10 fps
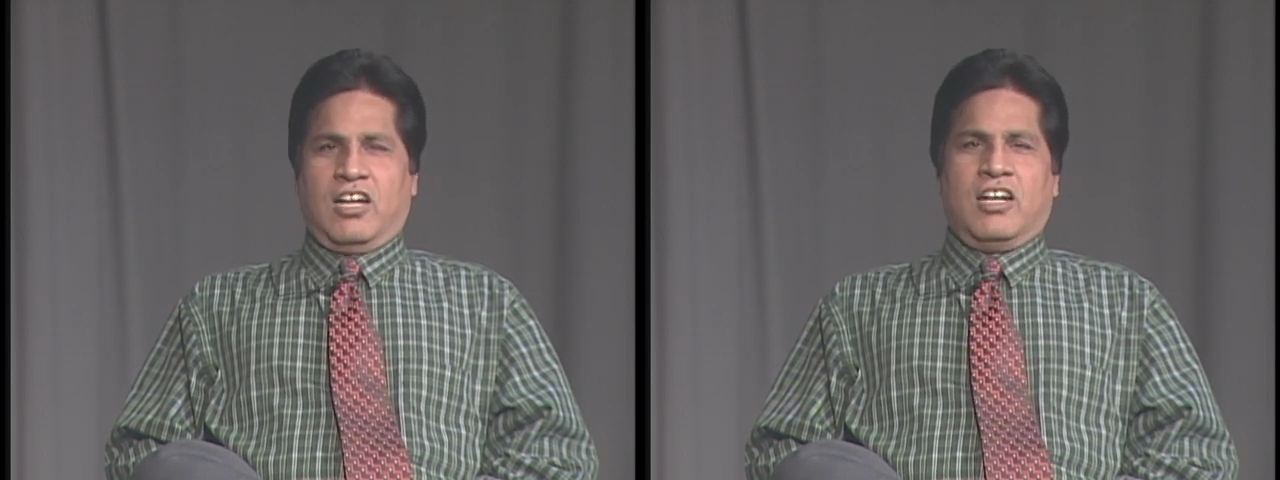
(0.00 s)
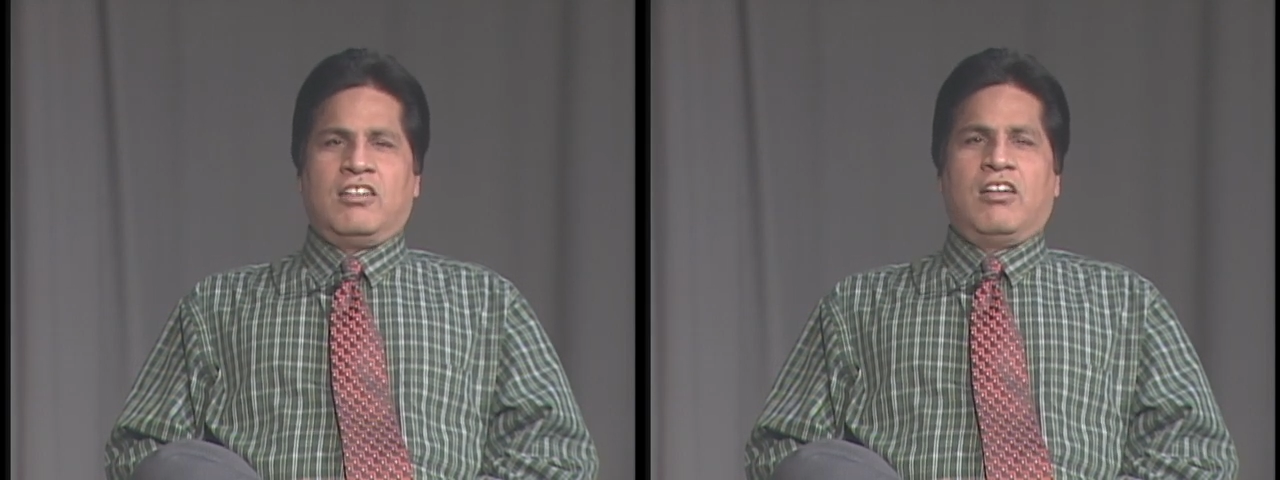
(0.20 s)

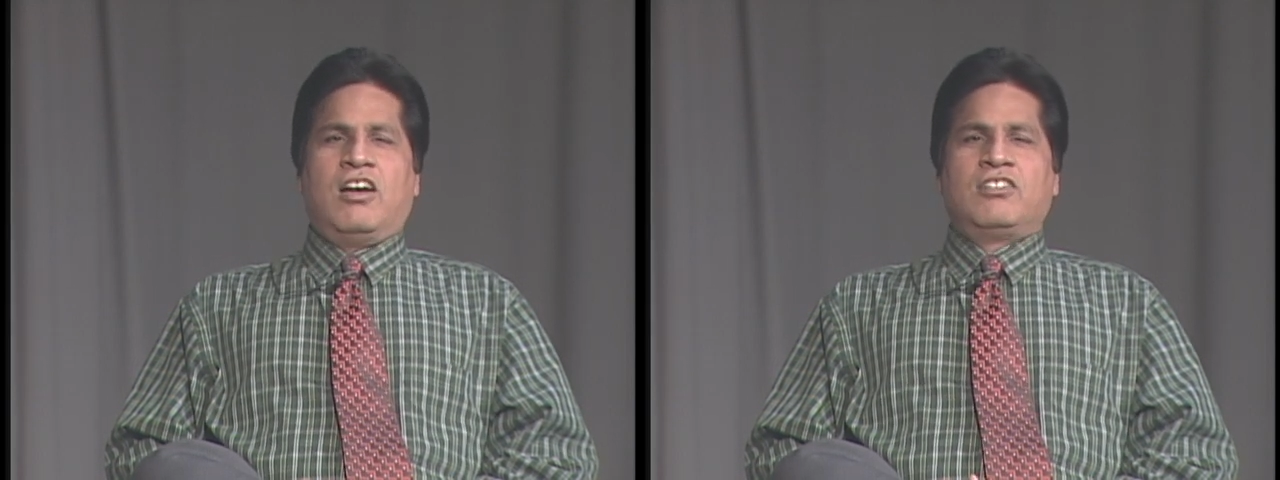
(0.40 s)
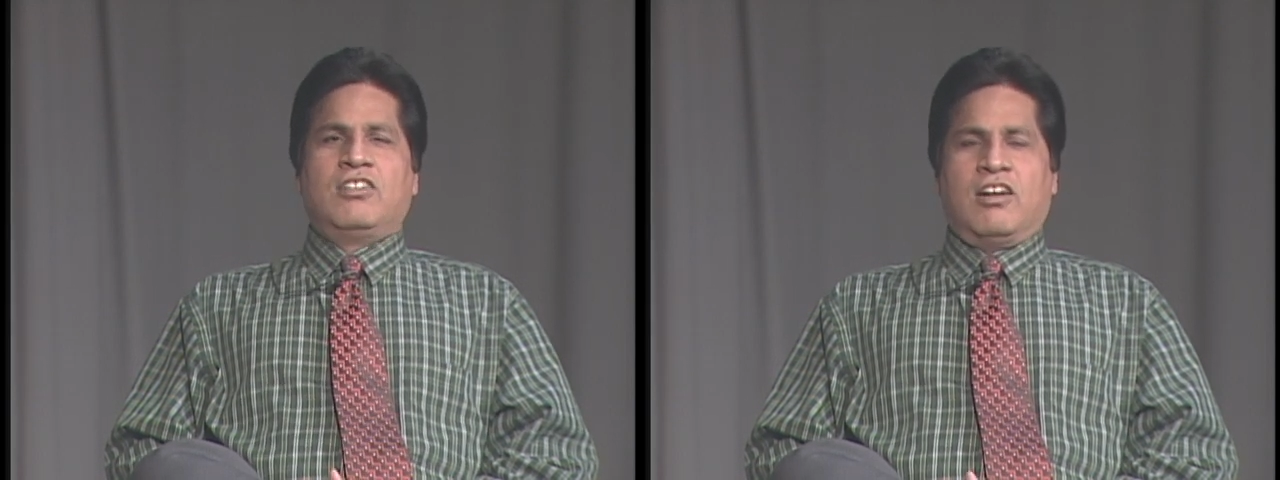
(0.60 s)
a
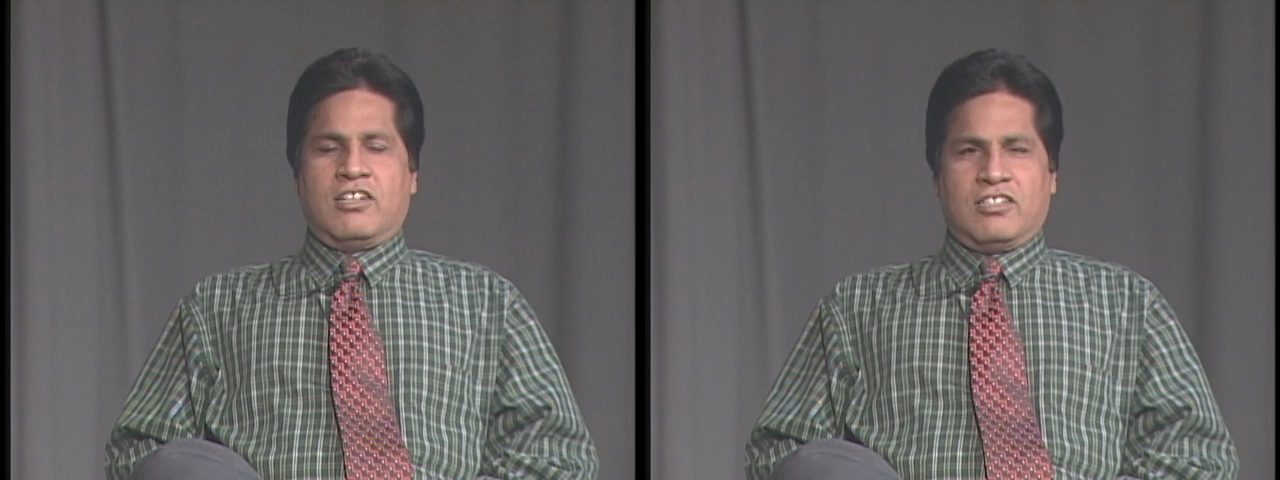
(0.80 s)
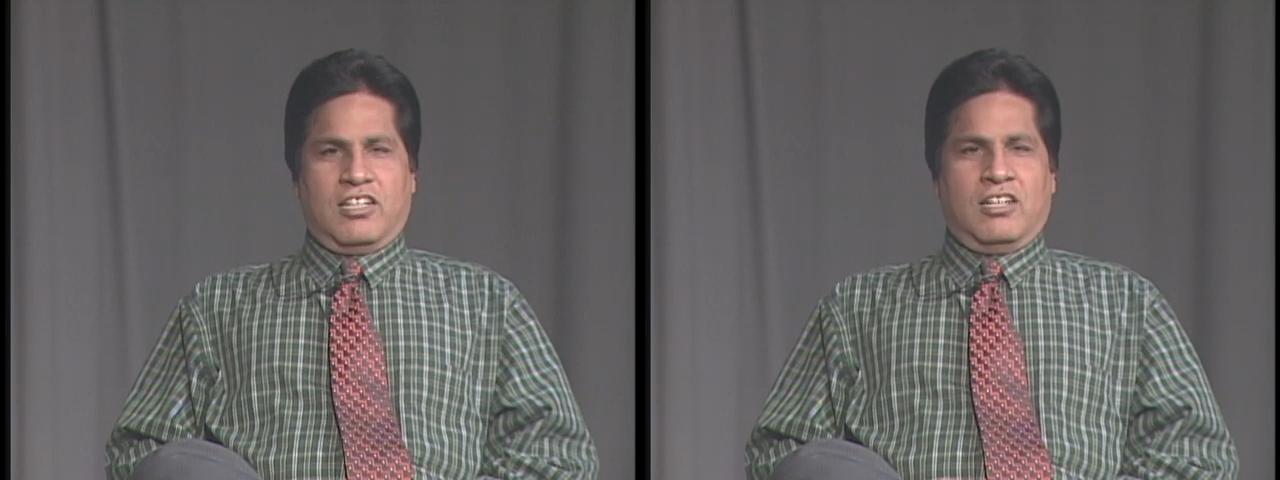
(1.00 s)
long
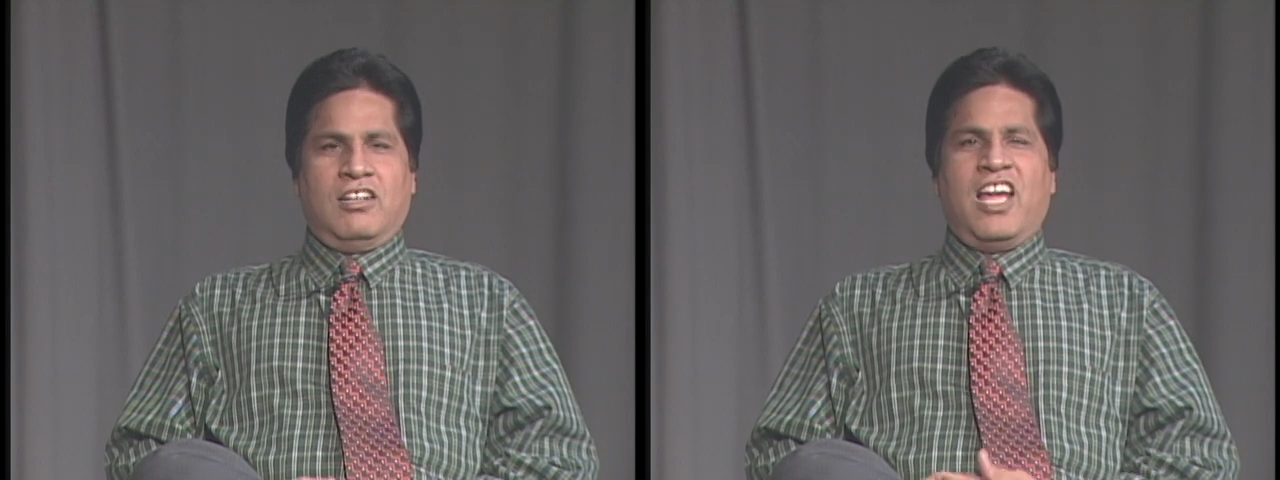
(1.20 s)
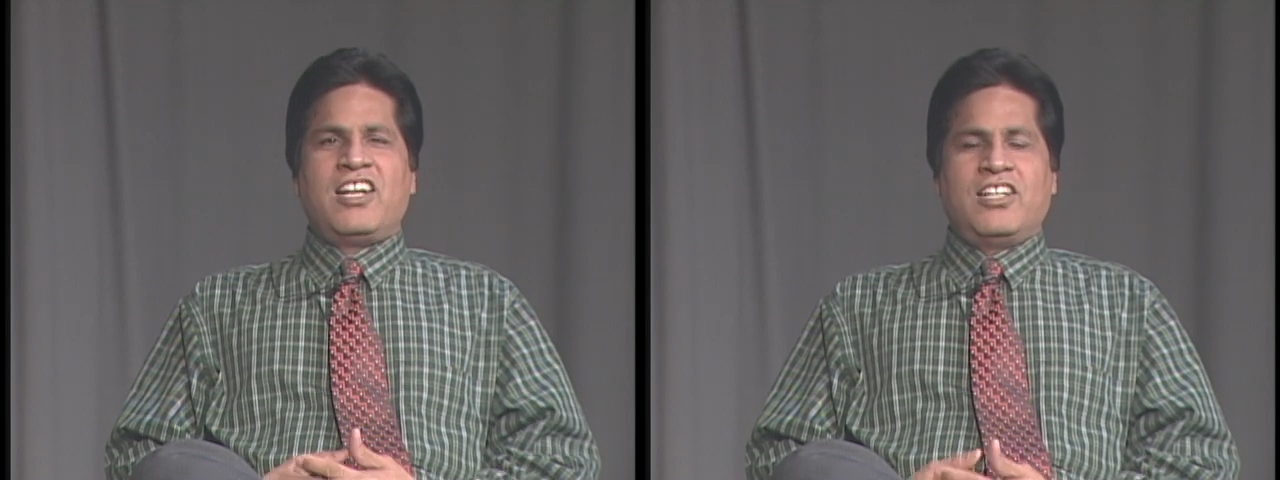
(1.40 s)
dart
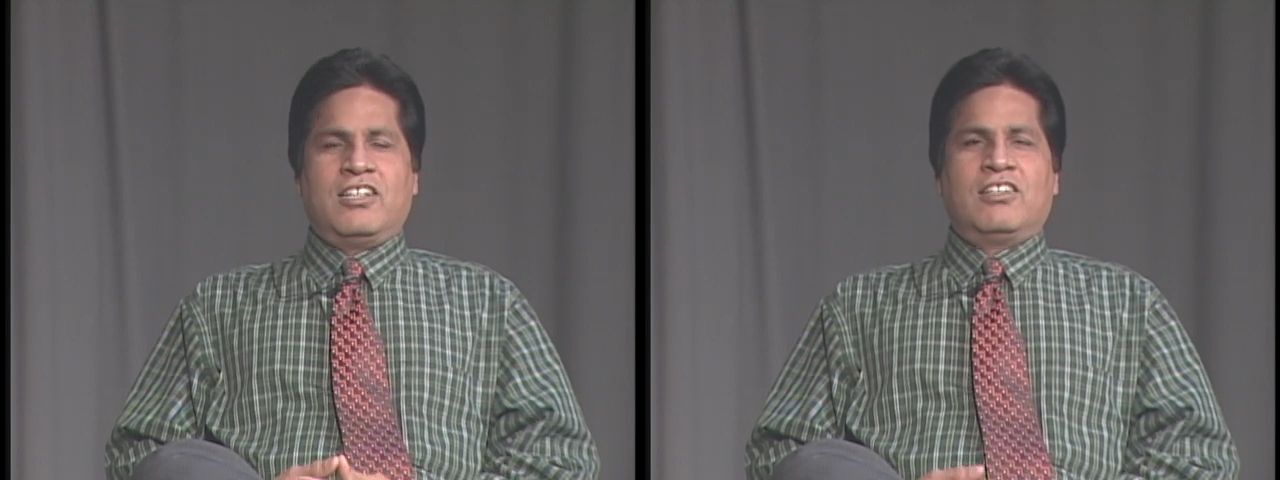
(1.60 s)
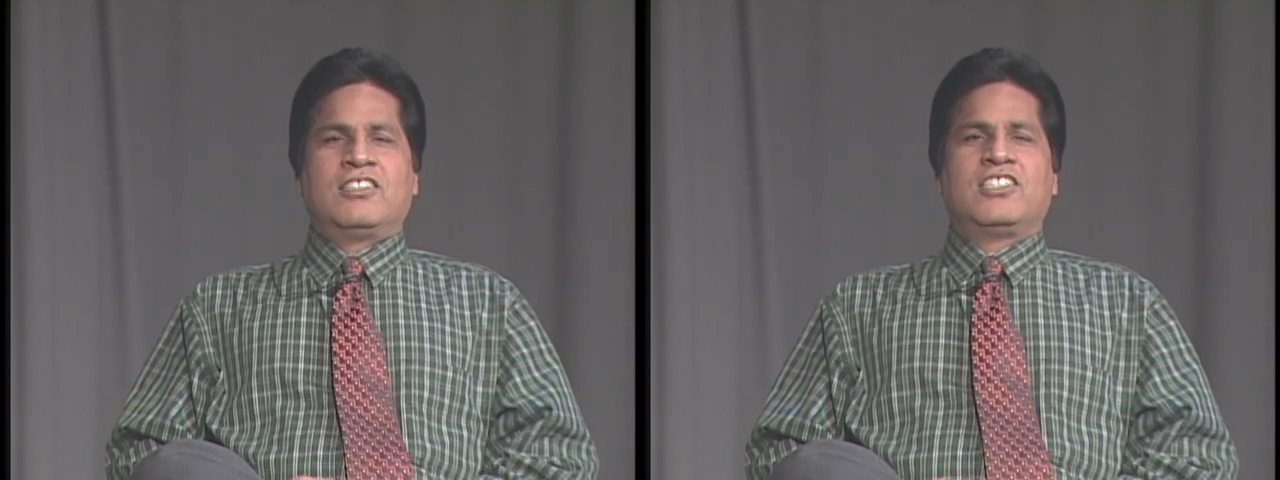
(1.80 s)
landed
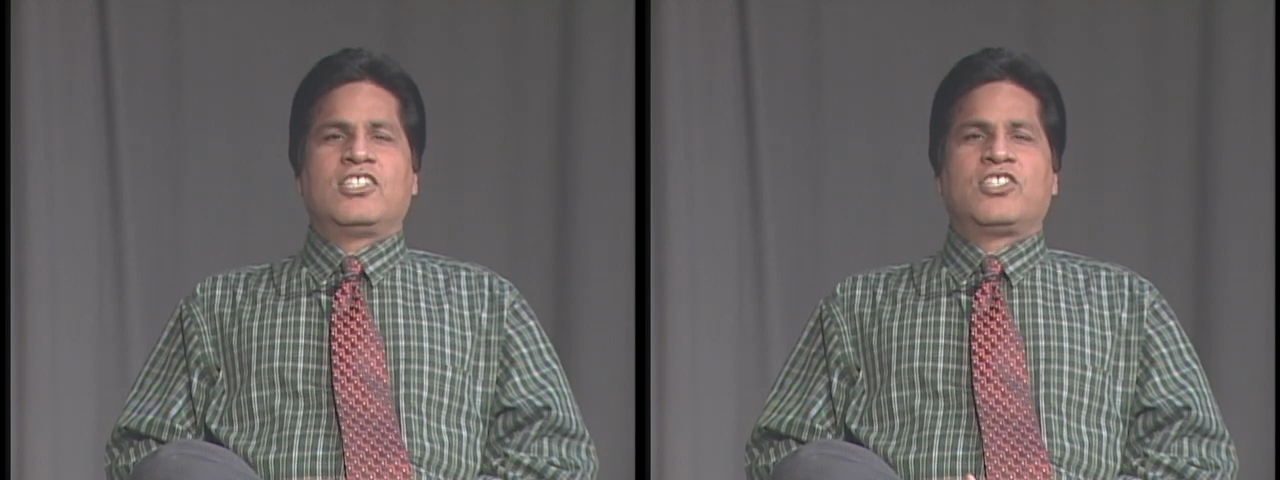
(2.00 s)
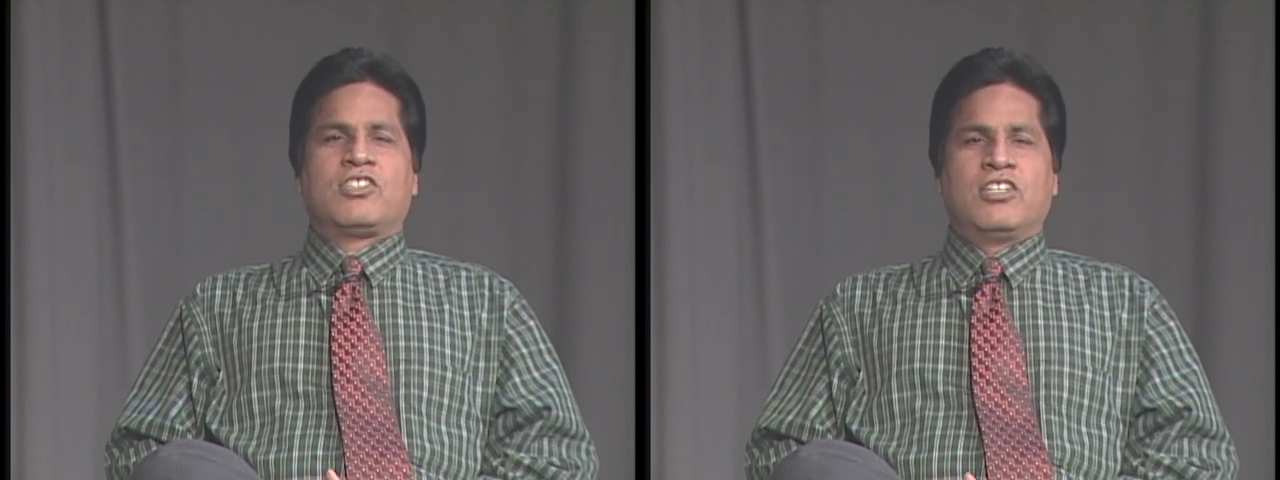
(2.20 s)
on
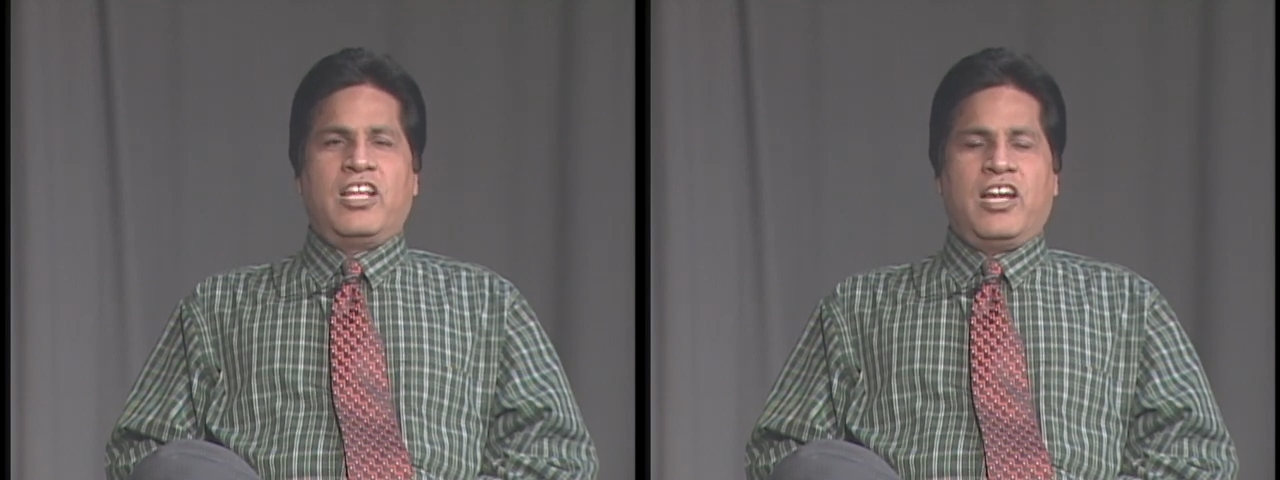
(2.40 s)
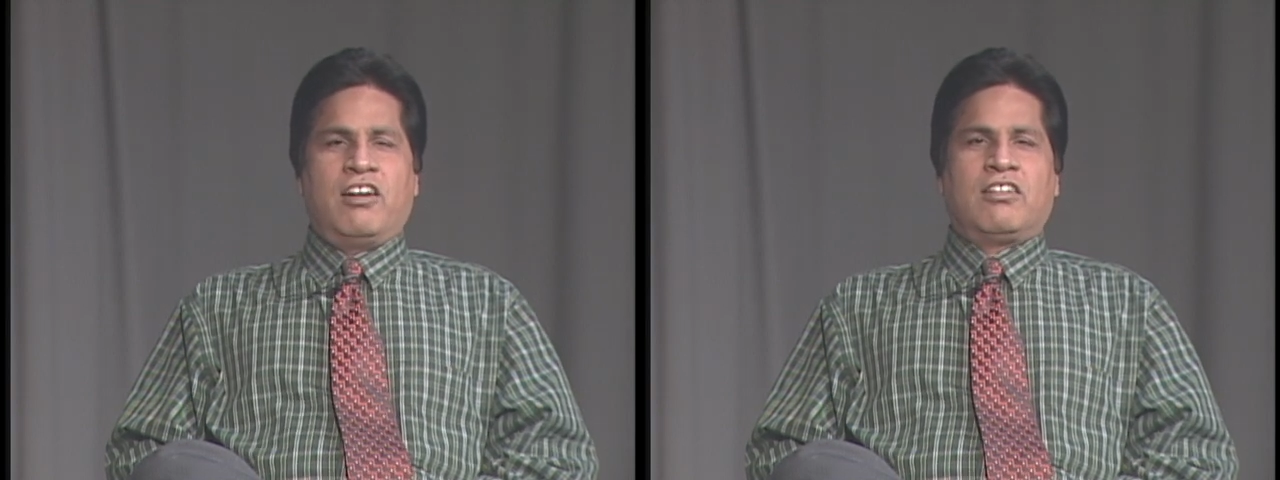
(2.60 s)
his
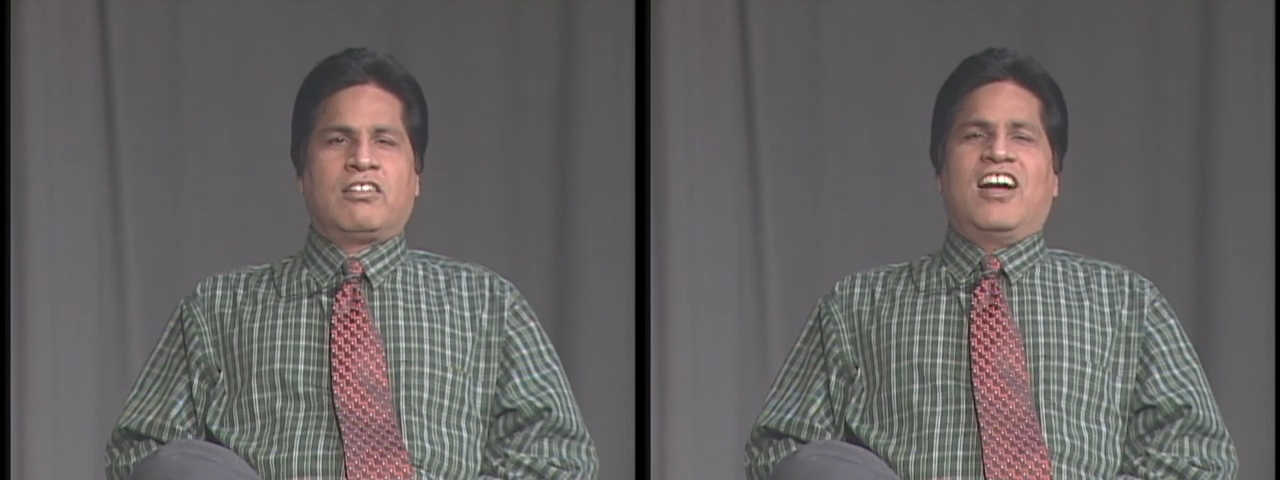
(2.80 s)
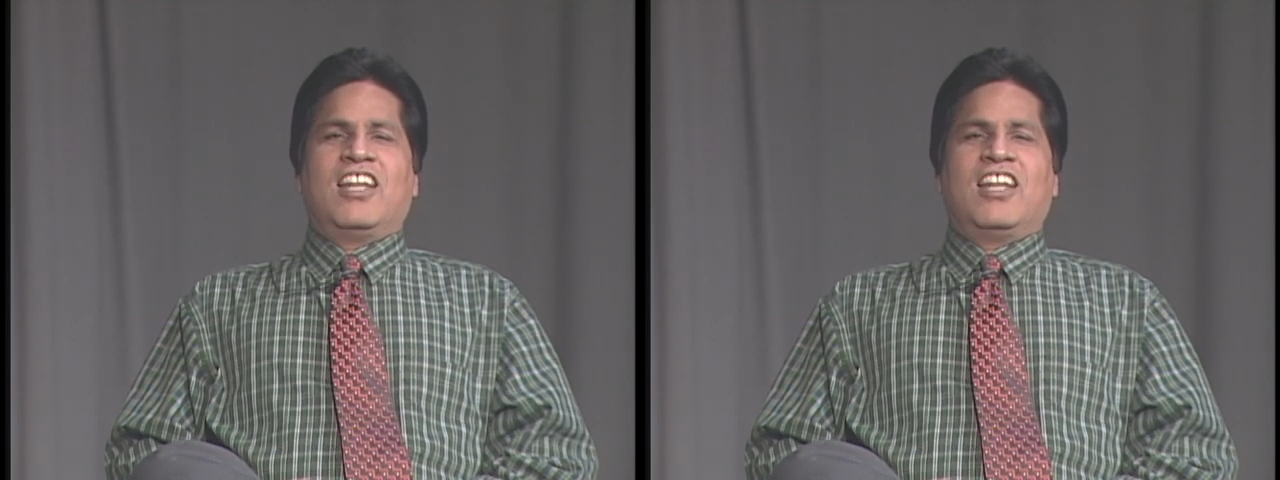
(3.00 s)
snare, a